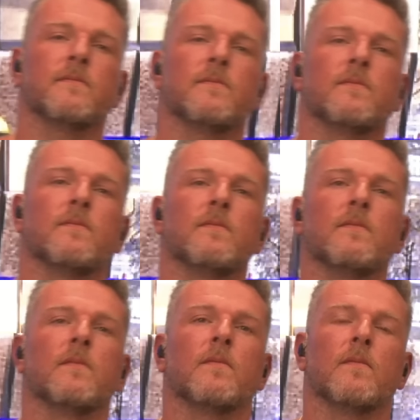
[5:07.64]

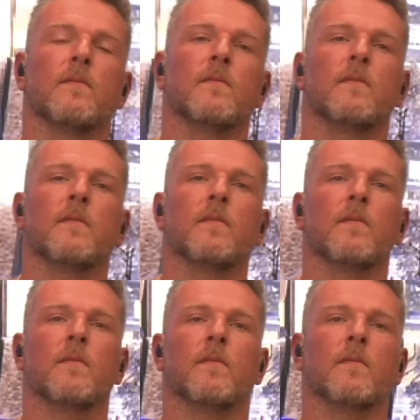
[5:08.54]

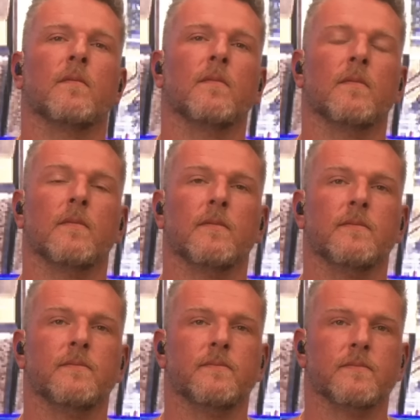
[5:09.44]

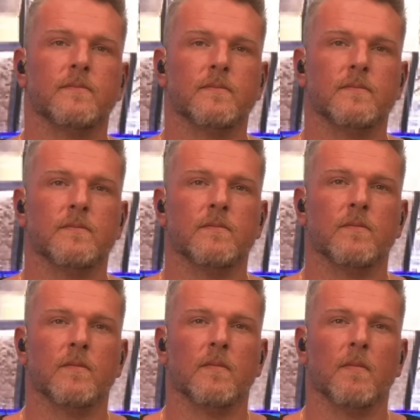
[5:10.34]

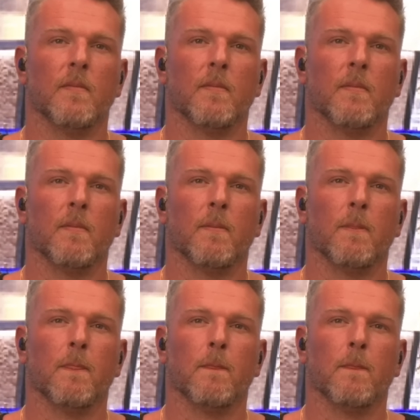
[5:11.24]
The person shown says nothing.